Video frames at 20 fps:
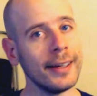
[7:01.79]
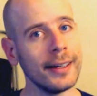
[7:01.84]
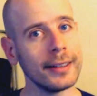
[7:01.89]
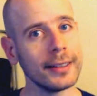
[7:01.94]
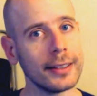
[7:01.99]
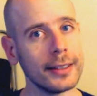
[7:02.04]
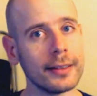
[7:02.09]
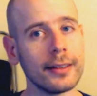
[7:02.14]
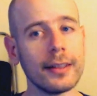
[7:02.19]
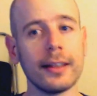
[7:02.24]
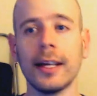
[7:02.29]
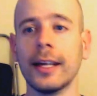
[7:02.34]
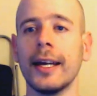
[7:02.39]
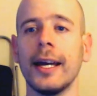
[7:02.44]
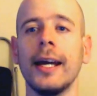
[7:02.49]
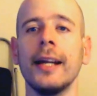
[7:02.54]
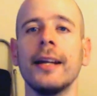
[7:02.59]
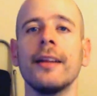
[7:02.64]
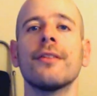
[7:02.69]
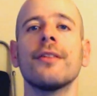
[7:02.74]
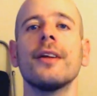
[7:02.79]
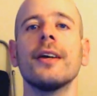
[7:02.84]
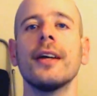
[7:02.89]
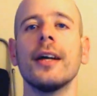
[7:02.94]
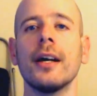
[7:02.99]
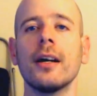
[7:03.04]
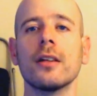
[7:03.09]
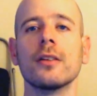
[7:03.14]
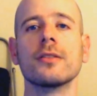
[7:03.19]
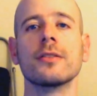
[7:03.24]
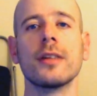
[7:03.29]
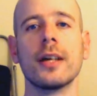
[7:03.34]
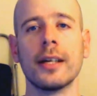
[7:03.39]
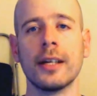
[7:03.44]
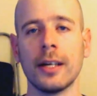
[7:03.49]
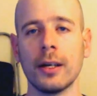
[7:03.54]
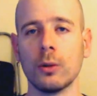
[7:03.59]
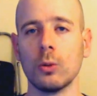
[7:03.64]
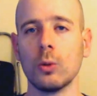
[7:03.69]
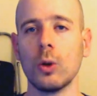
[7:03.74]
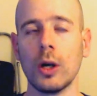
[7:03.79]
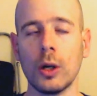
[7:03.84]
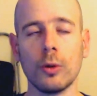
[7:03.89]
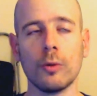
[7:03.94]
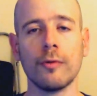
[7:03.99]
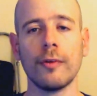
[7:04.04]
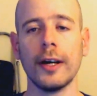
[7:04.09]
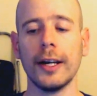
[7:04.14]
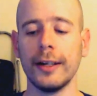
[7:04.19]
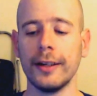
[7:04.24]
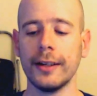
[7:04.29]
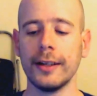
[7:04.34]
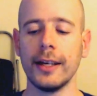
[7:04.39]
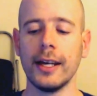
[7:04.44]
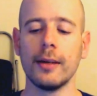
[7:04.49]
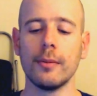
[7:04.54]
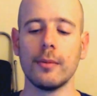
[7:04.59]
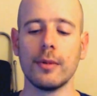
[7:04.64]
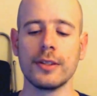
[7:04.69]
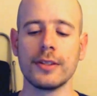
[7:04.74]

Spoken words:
kill it like anything else I could find in the game,